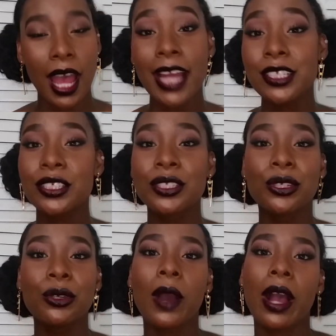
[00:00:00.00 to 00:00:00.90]
I just
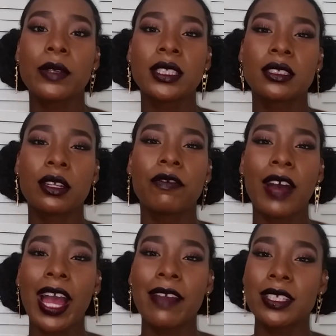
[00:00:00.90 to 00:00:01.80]
knew I would
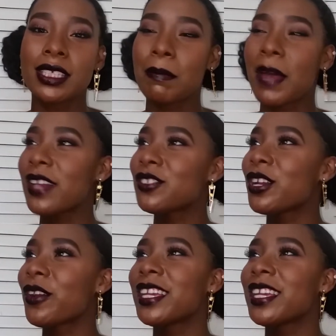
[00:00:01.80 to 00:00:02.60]
survive this imaginary